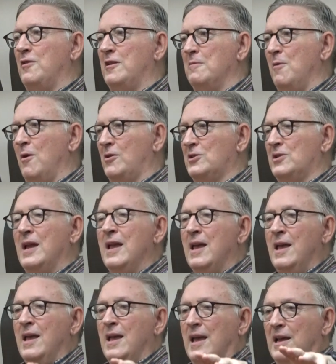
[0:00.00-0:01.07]
for democracy.
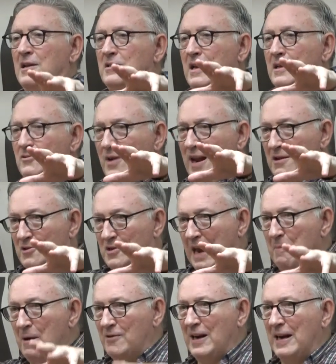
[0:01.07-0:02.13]
His
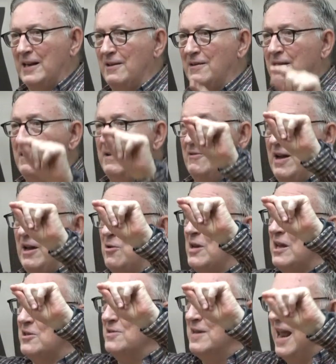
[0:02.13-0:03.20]
democratic record
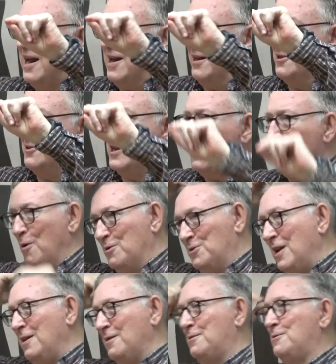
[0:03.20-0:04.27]
is nil, zero,
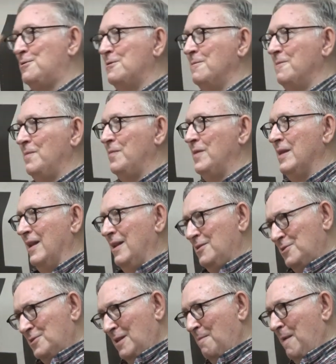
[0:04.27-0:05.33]
zilch. And
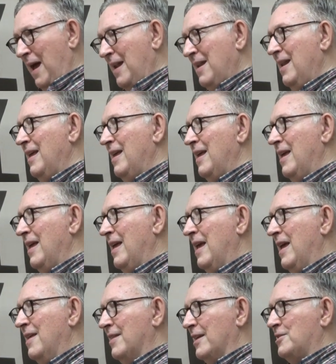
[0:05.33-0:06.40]
this is the man
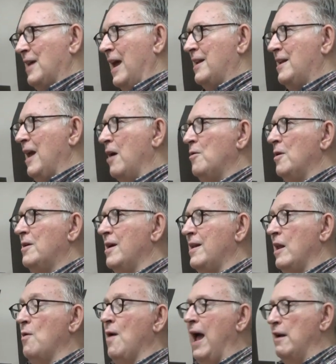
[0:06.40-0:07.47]
that Santiago
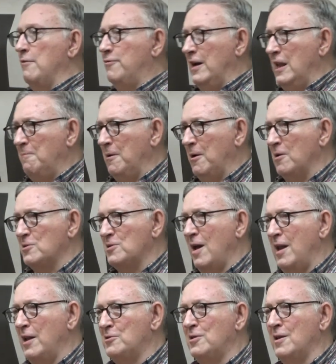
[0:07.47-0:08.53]
Carrillo and Felipe
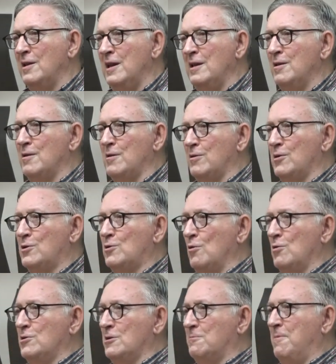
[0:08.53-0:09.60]
González, the leader of the
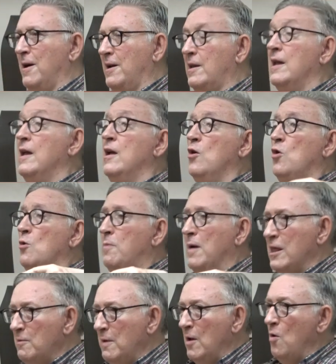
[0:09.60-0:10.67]
Socialist Party, who,
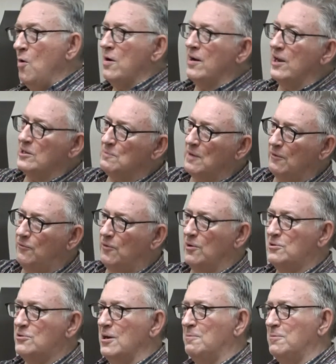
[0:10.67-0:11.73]
by the way, organized my
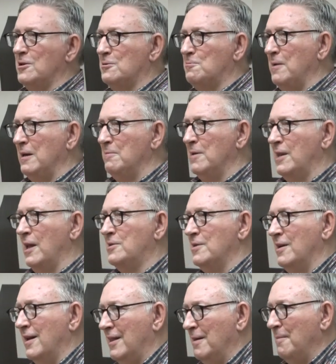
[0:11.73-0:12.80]
first trip to Spain, but that's
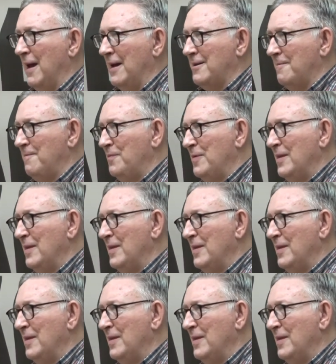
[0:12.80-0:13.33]
another matter.